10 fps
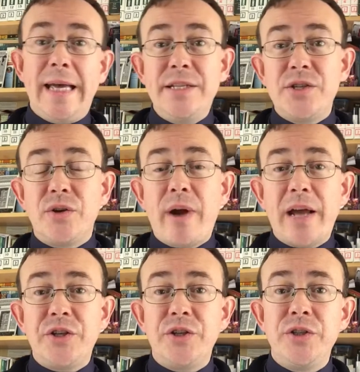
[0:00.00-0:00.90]

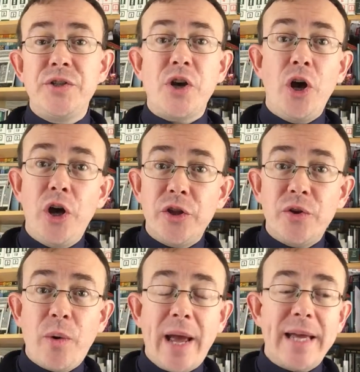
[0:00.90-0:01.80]
insurrections,
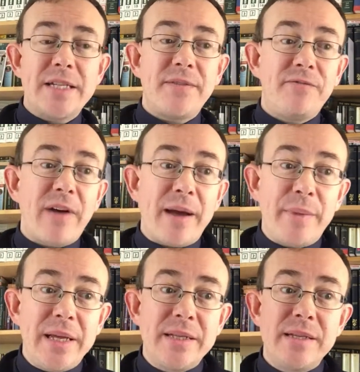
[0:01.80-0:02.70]
earthquakes,
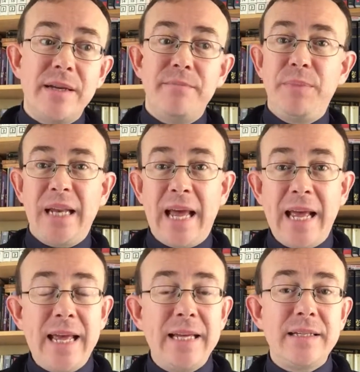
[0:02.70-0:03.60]
famines,
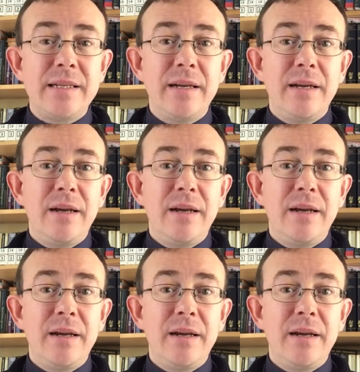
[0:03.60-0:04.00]
plagues.